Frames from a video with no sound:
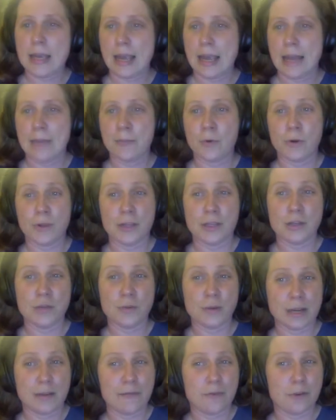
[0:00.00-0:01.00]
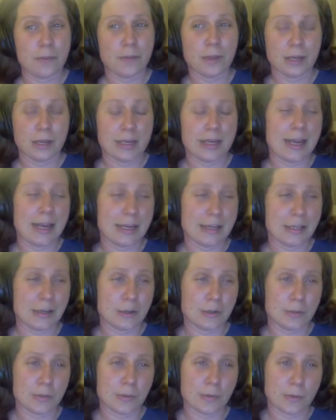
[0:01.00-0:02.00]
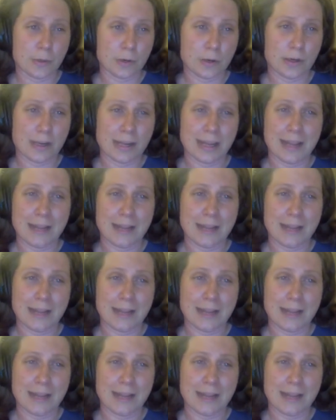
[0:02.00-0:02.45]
and more than 24 million hectares were burned.